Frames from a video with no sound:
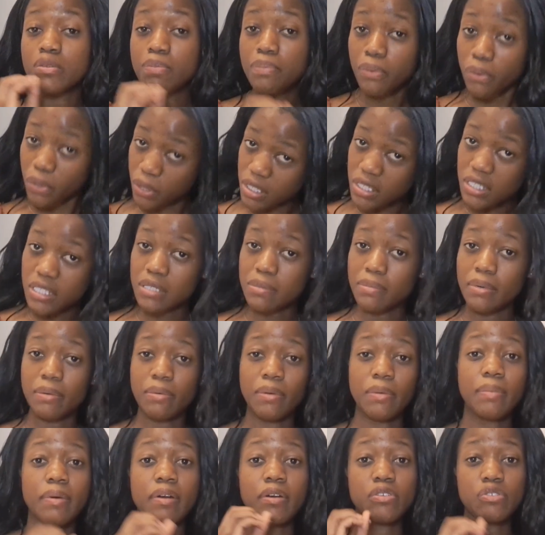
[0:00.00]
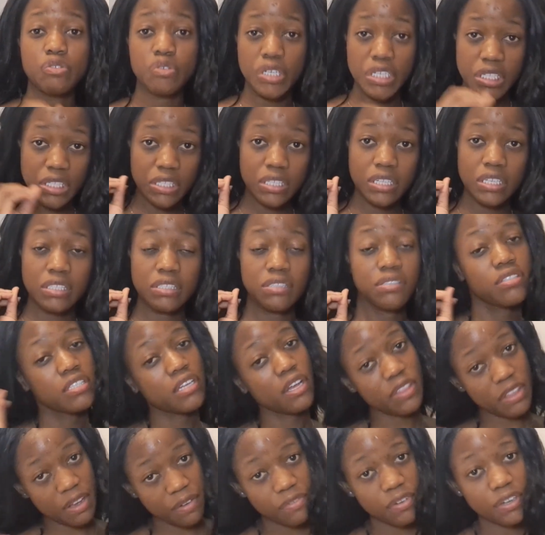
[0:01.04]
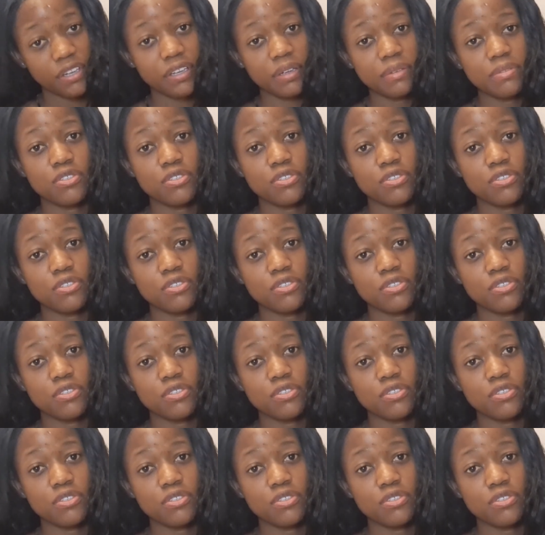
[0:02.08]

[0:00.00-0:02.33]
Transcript: born in Zimbabwe, but I was raised in South Africa.